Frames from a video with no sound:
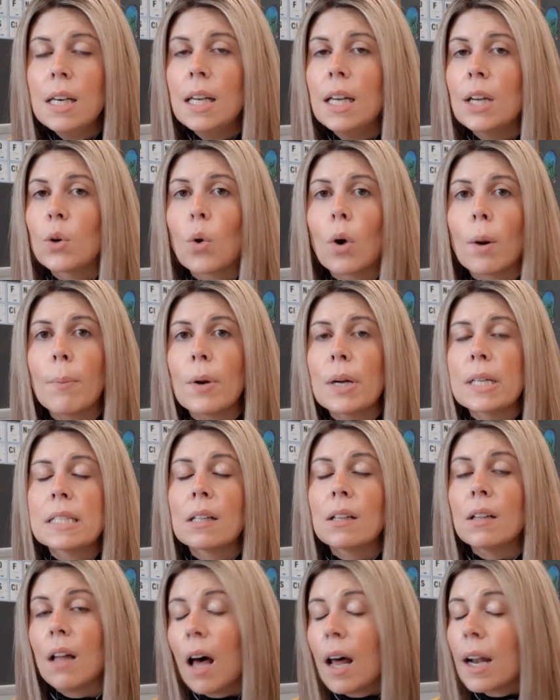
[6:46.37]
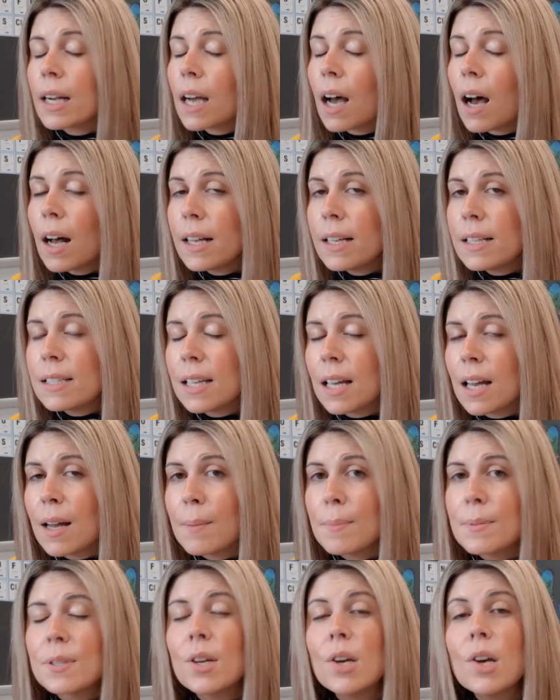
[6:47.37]
incorporates a lot of
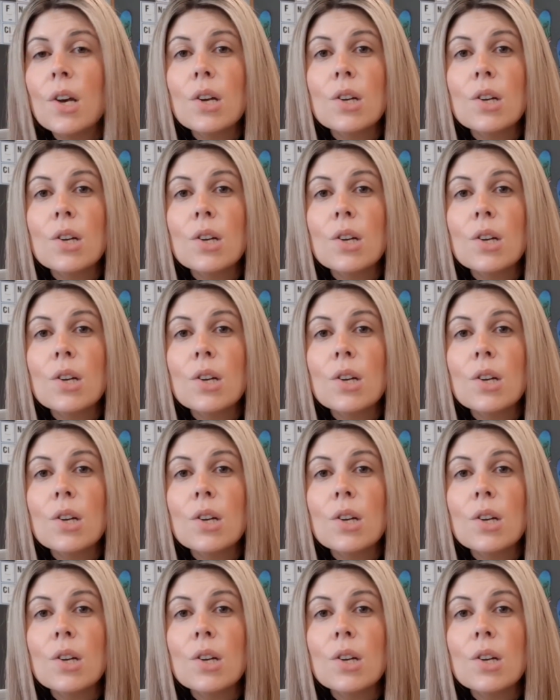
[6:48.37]
concepts.